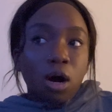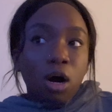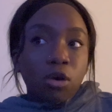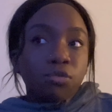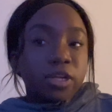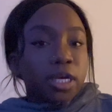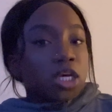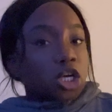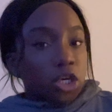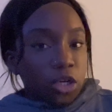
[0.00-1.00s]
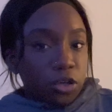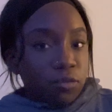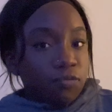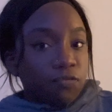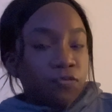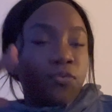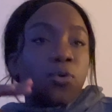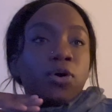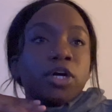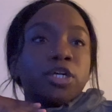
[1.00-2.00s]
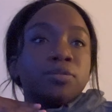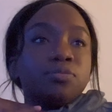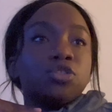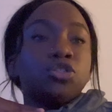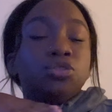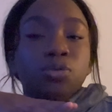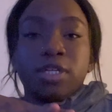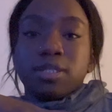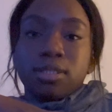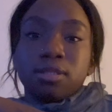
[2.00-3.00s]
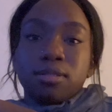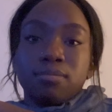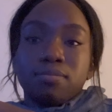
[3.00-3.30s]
are really good for students,